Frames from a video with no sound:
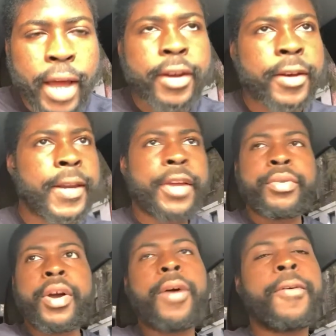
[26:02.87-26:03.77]
end. There
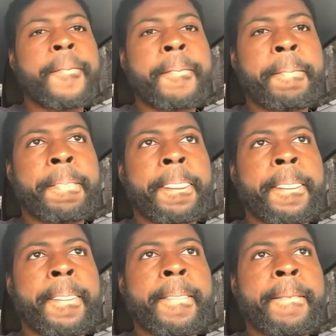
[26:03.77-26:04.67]
you go.
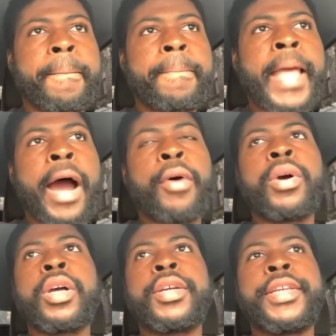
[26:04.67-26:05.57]
Now,
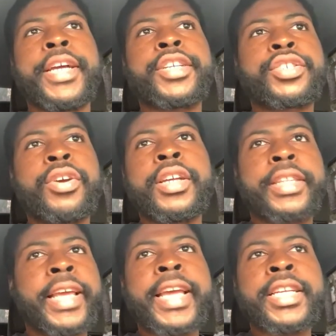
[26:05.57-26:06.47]
there's certain
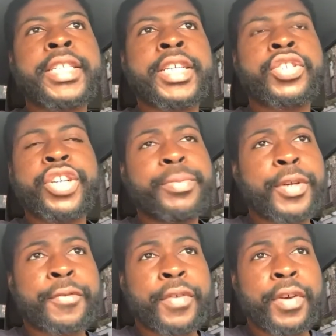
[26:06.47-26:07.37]
things in terms
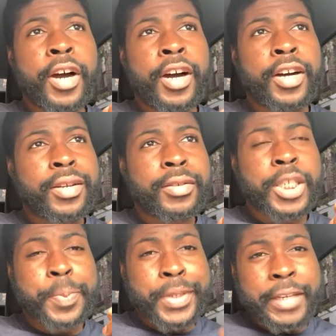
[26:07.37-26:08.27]
of uh,
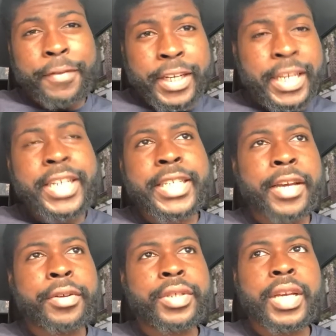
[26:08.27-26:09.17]
specific
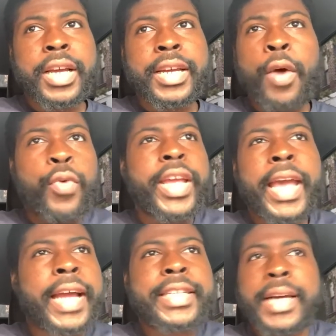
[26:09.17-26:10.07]
details that we
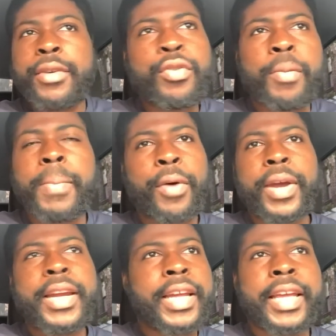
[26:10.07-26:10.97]
can't tell you about
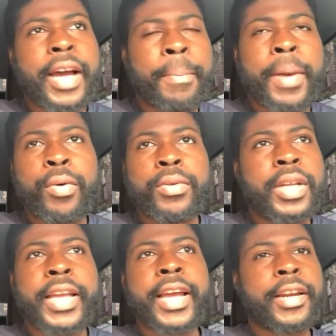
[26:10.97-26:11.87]
in the about
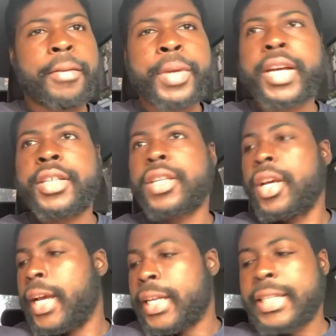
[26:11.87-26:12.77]
the kingdom because
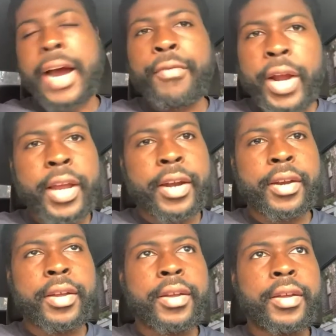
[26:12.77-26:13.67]
it's not written.
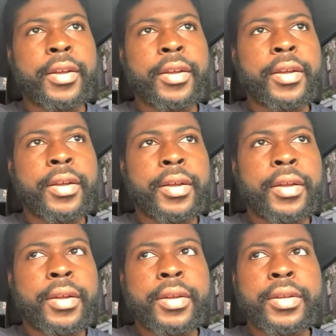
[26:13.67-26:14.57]

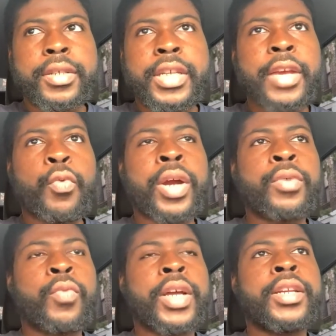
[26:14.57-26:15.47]
See, when
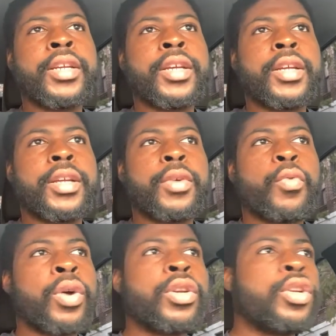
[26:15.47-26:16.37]
when
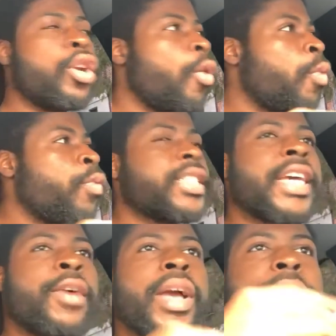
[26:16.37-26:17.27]
when you know when we
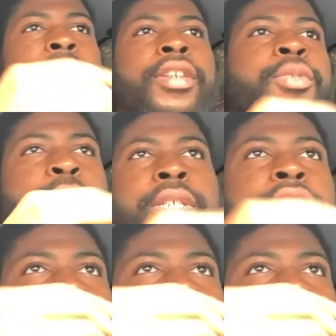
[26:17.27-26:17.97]
say we have 100%